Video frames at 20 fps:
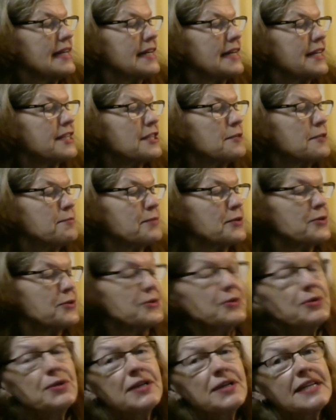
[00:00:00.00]
Little
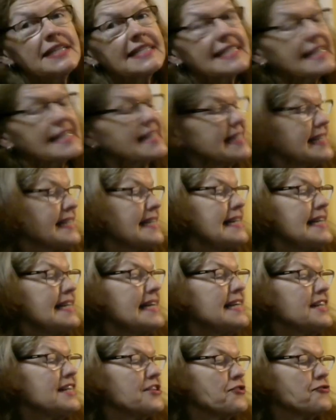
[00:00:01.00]
Blue didn't
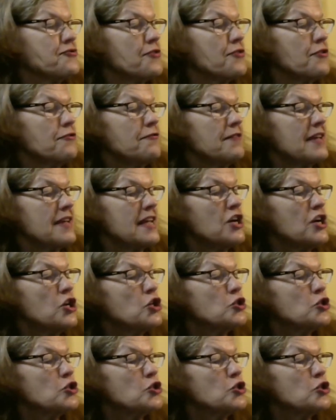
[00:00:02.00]
need a trophy